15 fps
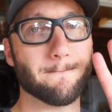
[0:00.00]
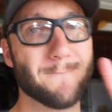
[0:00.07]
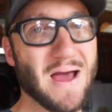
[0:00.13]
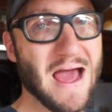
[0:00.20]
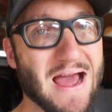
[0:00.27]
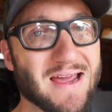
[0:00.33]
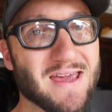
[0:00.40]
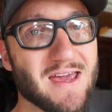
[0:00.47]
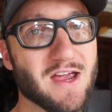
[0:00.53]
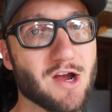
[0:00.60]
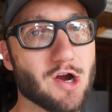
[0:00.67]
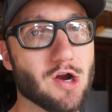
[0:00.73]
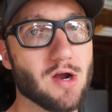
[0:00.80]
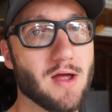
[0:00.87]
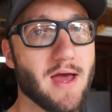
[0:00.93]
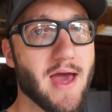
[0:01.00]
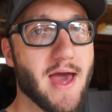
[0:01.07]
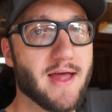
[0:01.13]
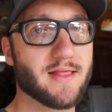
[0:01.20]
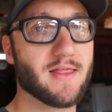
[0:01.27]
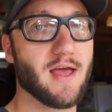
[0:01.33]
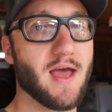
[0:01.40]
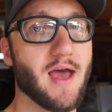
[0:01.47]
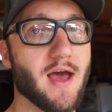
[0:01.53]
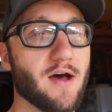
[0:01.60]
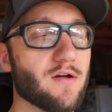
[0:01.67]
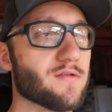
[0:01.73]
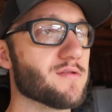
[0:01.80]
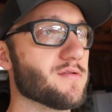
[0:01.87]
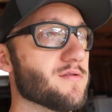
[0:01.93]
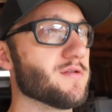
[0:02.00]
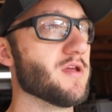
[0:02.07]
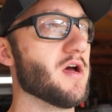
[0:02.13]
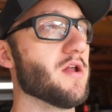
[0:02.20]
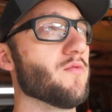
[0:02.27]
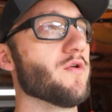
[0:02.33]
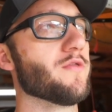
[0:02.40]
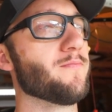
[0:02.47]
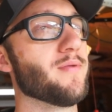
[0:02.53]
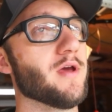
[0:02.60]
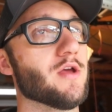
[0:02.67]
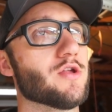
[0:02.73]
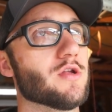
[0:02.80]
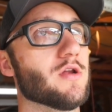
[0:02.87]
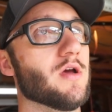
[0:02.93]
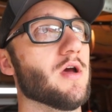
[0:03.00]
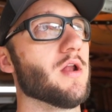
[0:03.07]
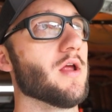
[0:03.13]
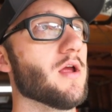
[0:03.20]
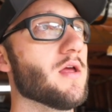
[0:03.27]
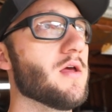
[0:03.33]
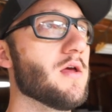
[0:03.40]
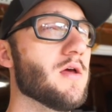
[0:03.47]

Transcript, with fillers: Back here at the house, done with pigeon hunting.